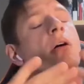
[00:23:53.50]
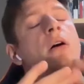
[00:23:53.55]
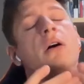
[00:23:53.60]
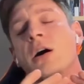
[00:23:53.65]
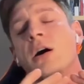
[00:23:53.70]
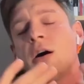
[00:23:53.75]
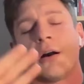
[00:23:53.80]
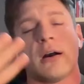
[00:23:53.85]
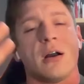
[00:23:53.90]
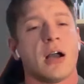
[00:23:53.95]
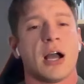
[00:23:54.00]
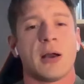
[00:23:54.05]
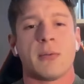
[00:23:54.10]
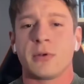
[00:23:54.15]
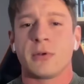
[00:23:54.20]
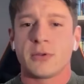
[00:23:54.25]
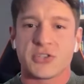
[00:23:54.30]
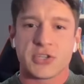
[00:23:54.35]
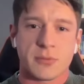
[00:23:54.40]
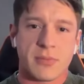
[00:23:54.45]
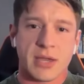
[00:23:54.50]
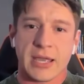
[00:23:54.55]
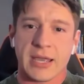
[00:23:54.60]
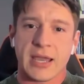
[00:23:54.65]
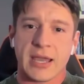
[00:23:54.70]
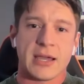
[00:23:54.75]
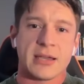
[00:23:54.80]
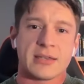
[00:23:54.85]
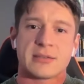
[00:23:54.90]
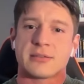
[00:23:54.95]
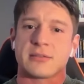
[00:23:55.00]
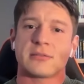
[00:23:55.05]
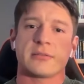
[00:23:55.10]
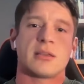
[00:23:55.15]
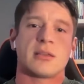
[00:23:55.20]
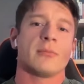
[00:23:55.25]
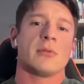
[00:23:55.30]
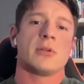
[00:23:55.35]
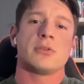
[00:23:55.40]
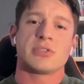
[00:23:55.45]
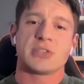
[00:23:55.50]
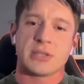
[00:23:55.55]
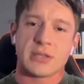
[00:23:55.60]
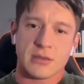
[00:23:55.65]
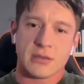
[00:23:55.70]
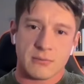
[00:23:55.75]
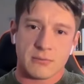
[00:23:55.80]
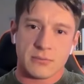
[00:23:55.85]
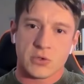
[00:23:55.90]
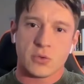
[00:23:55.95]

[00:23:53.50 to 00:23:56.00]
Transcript: oh, I'm losing my ass. I'm losing